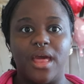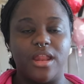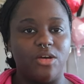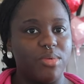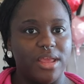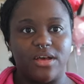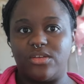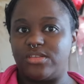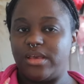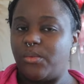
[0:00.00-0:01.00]
Nobody
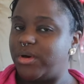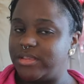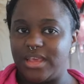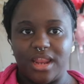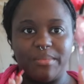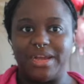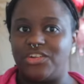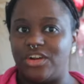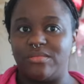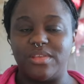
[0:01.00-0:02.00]
else was getting my
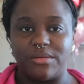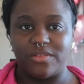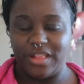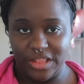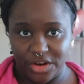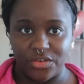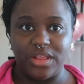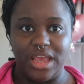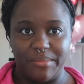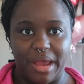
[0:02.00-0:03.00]
germs. I was
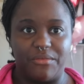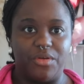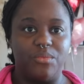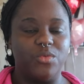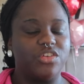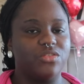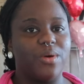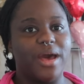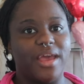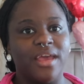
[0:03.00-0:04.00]
literally in my room, which is
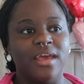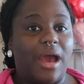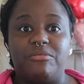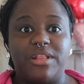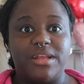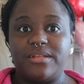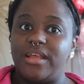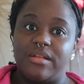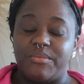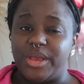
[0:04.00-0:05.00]
why I really
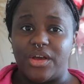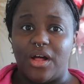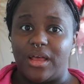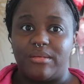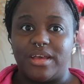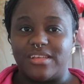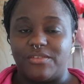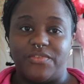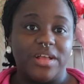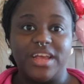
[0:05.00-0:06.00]
didn't pick y'all up, because
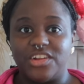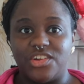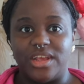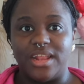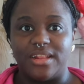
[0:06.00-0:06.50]
I felt like shit.